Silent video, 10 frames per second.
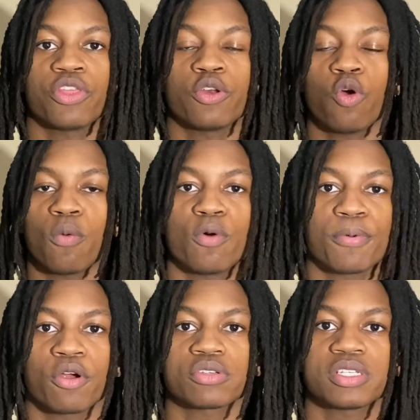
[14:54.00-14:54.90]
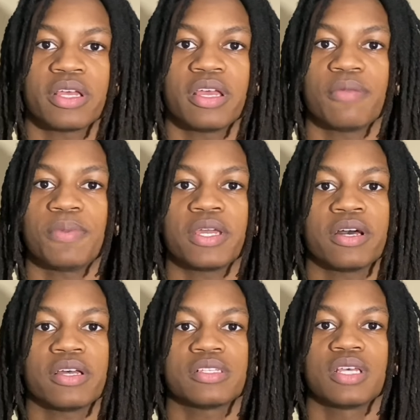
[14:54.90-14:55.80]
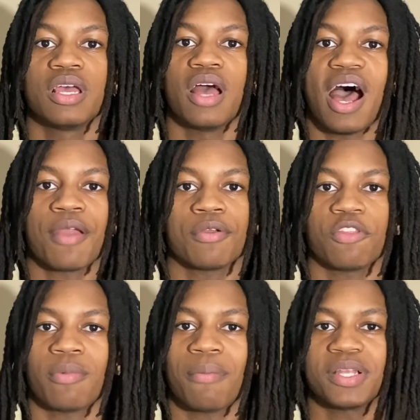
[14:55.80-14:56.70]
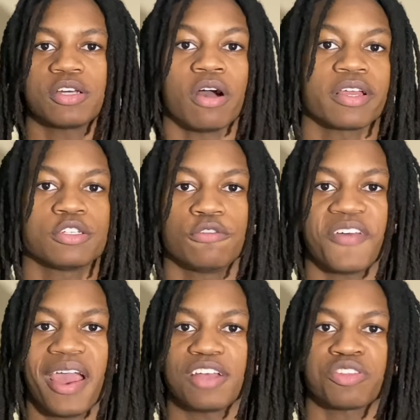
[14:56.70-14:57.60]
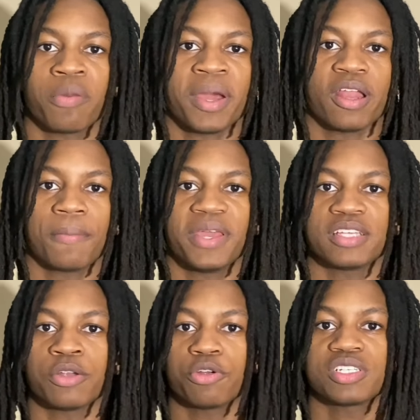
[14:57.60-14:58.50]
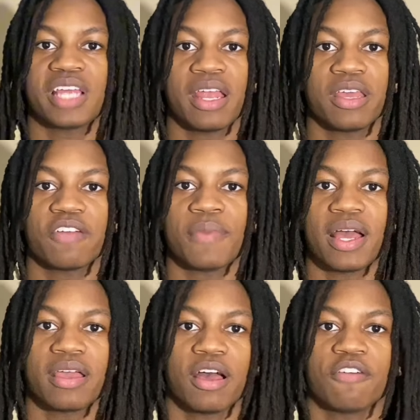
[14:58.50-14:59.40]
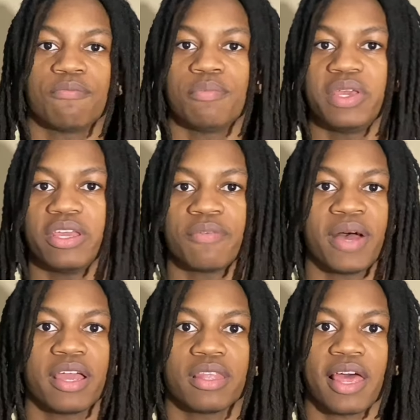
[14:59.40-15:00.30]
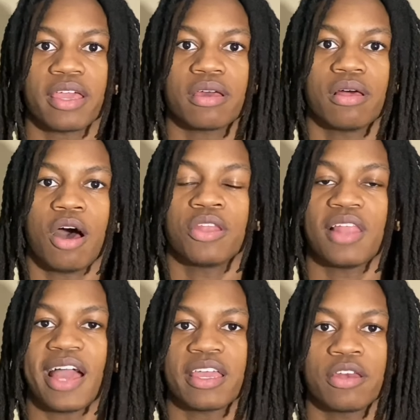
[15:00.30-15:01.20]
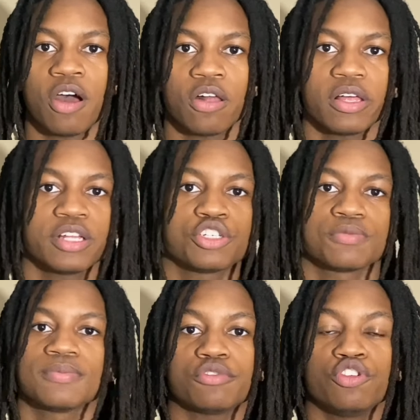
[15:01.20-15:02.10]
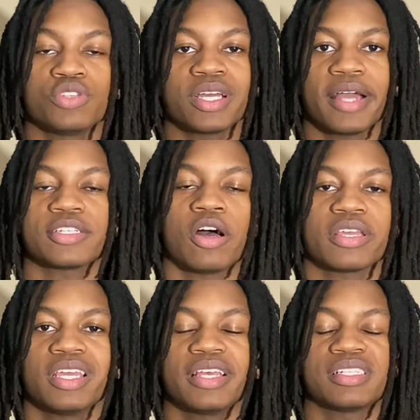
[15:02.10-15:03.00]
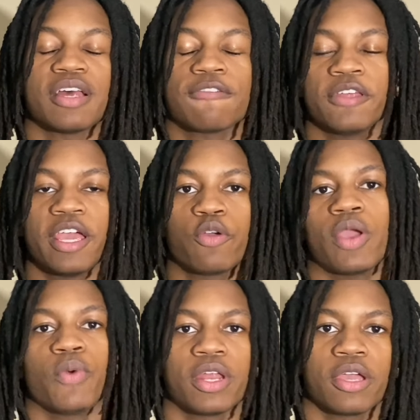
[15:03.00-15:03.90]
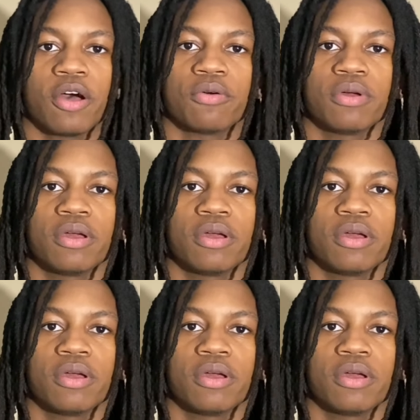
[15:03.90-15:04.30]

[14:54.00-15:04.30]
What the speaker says: a normal person because I don't know, they might be talking too fast, they might not be as understanding of my like unlacking knowledge. Using Italki is definitely a great way to go,